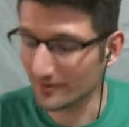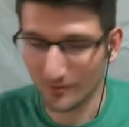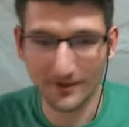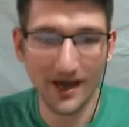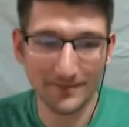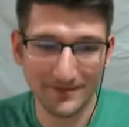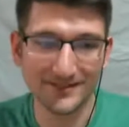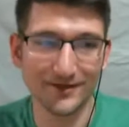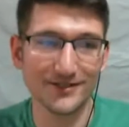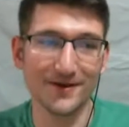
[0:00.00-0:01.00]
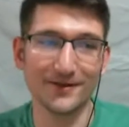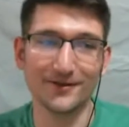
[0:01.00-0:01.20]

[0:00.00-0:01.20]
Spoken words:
We got to be serious about